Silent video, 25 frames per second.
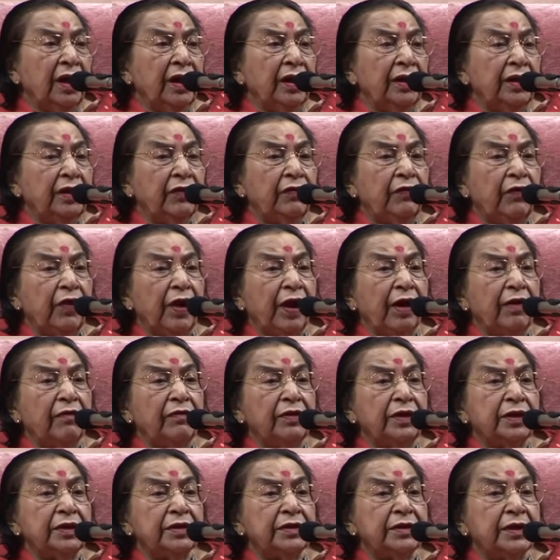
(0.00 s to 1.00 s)
the
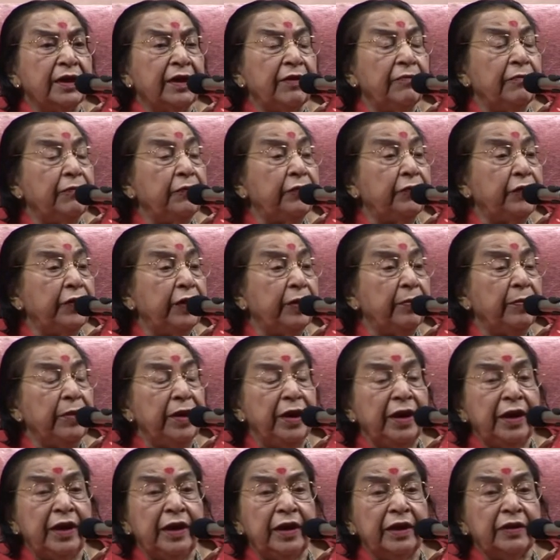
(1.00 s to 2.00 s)
flowers have
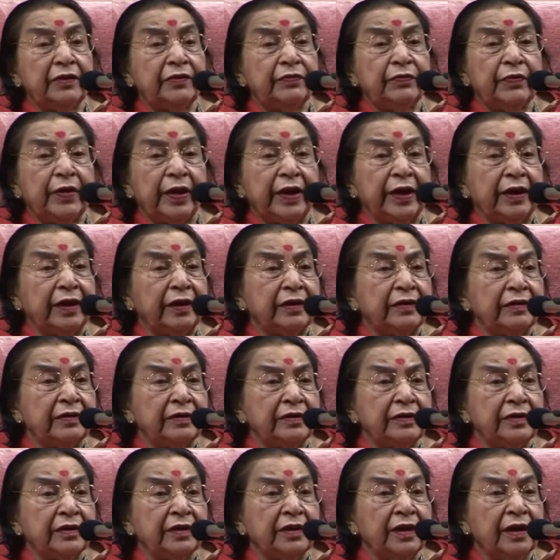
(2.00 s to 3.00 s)
tremendous fragrance.
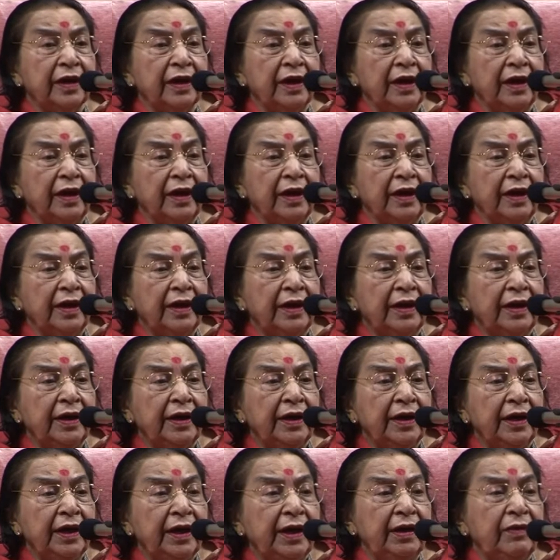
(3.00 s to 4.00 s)

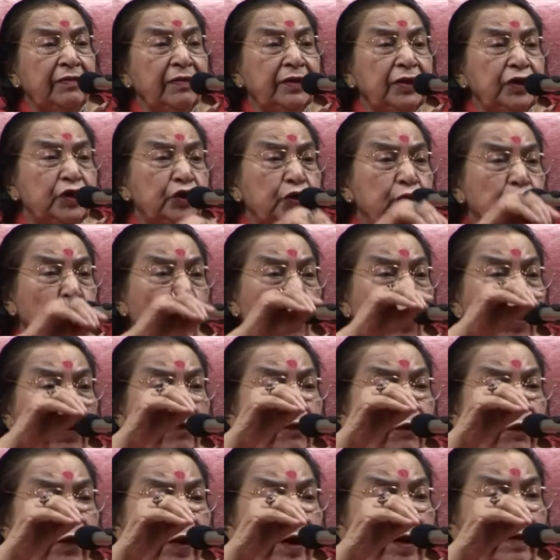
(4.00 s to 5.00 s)
Even small
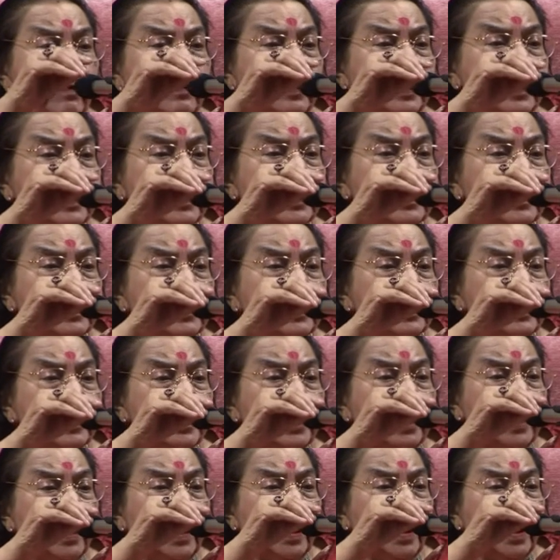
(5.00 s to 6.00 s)
flowers
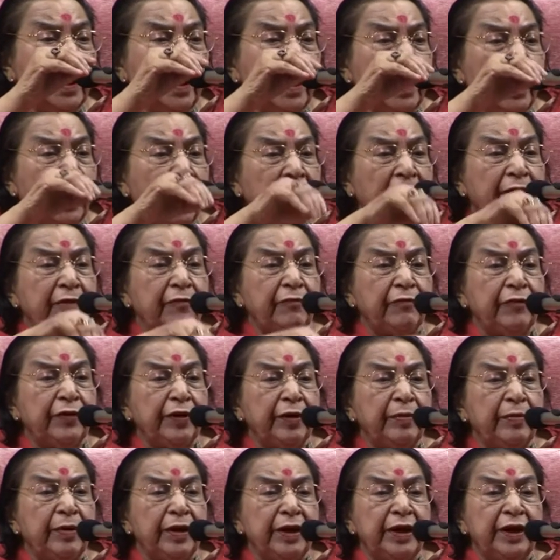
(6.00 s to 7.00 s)
have
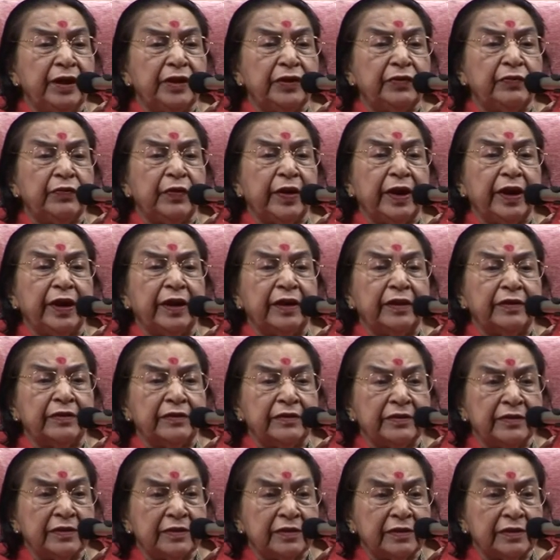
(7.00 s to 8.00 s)
tremendous
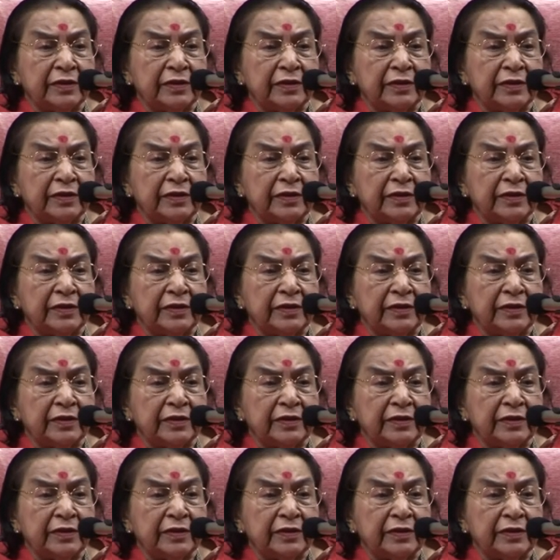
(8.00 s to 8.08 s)
fragrance.